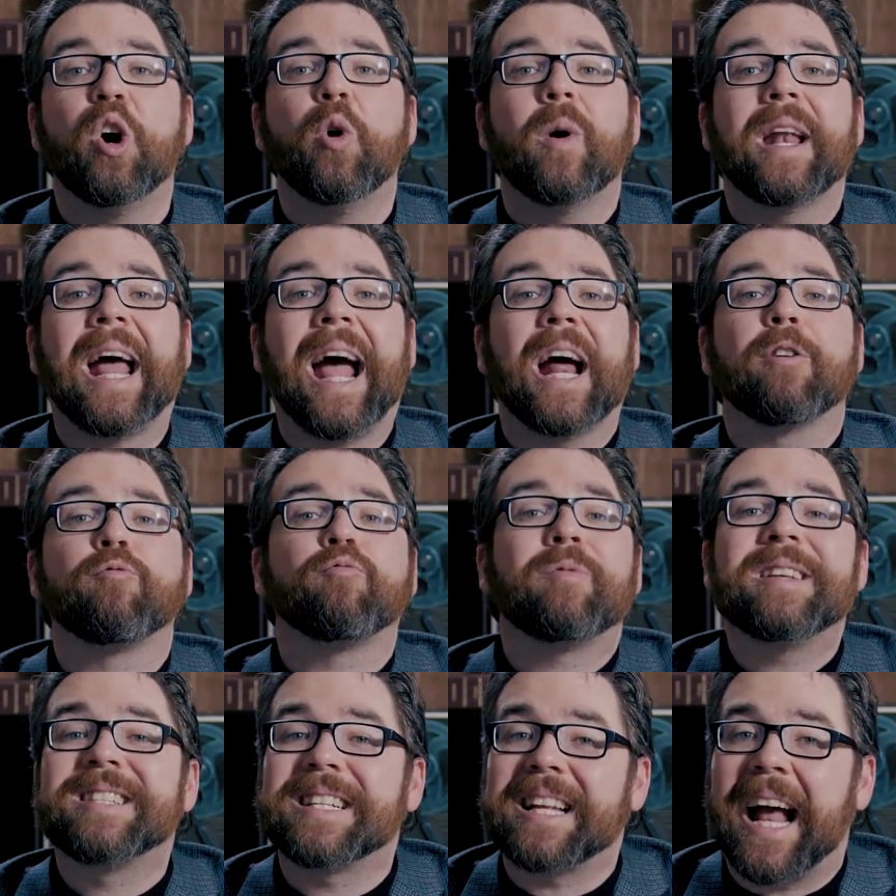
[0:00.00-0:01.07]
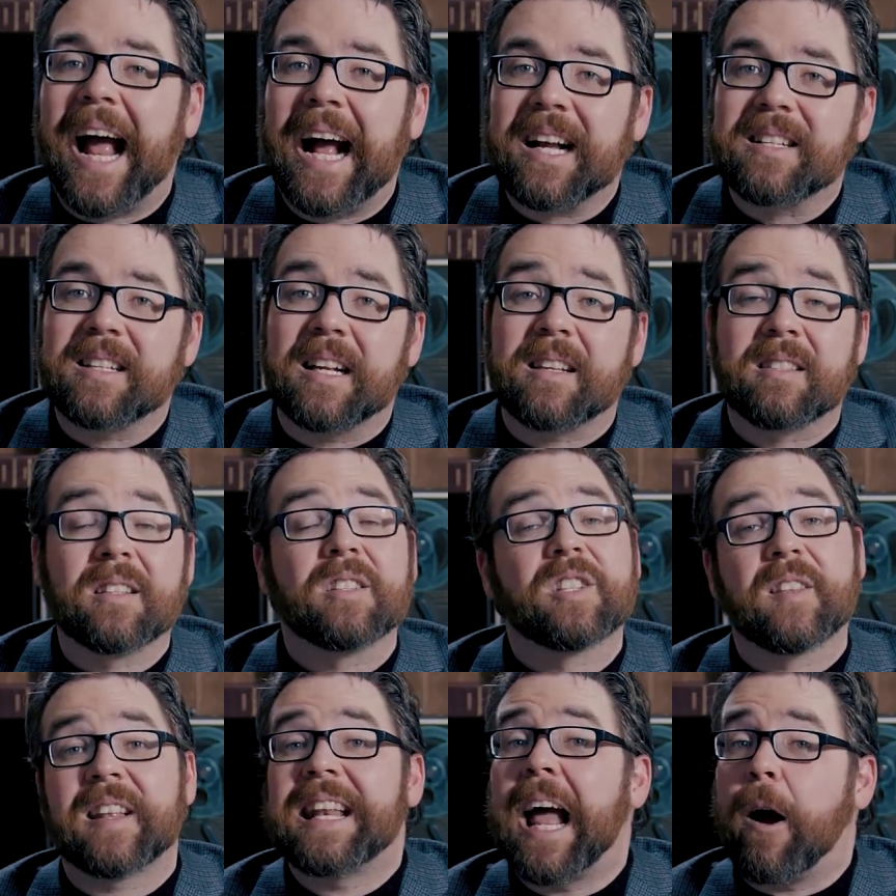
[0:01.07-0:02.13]
who had had recent access
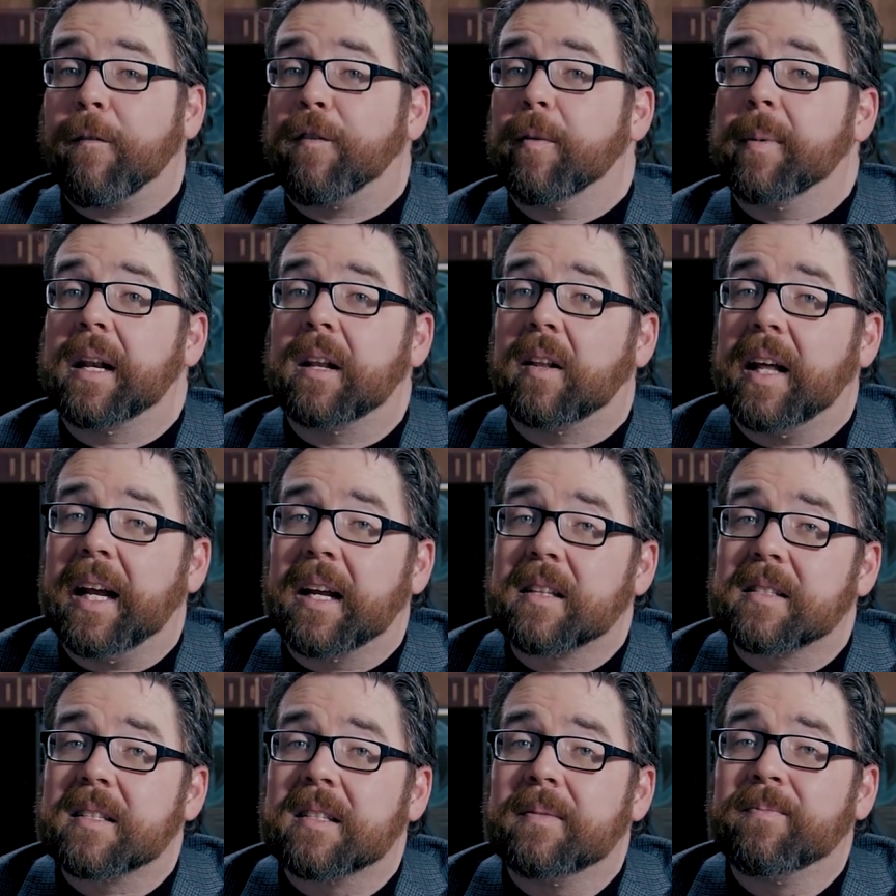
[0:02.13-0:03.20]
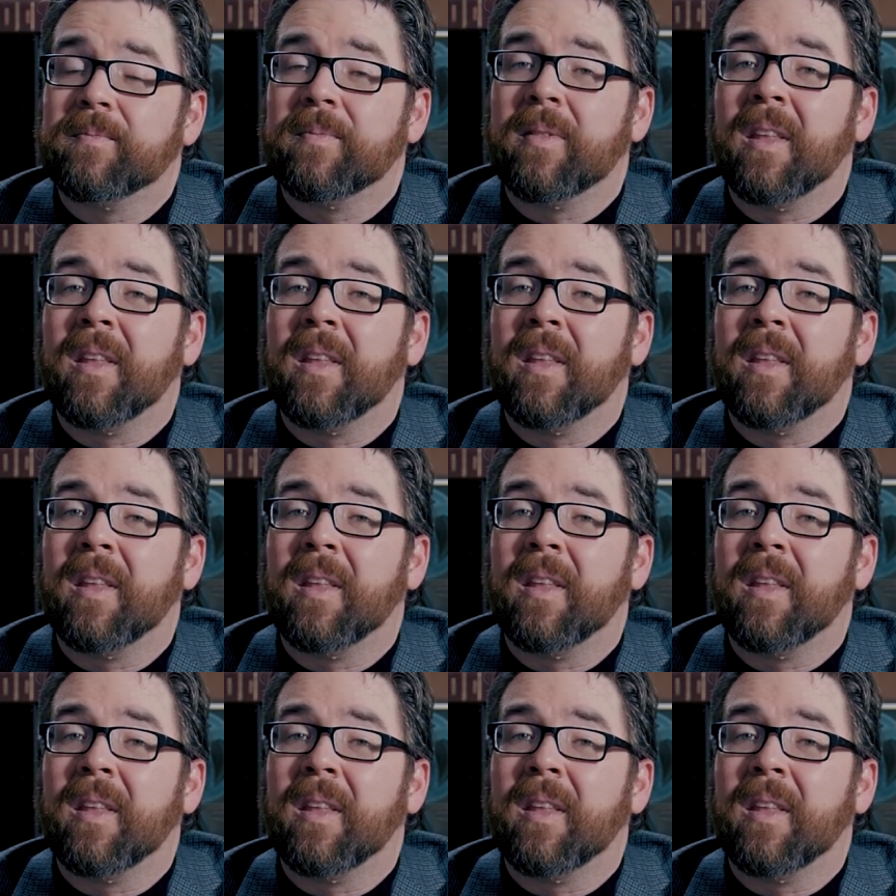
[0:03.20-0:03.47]
to the now forbidden lands.